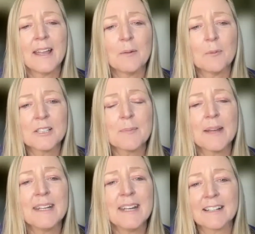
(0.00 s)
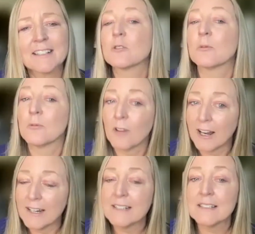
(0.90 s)
what's my next
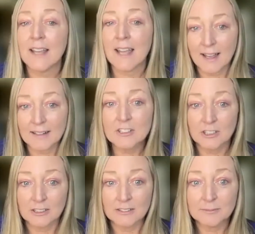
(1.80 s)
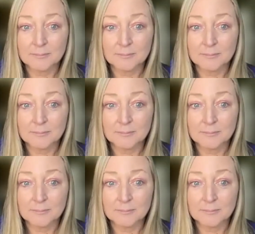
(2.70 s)
right action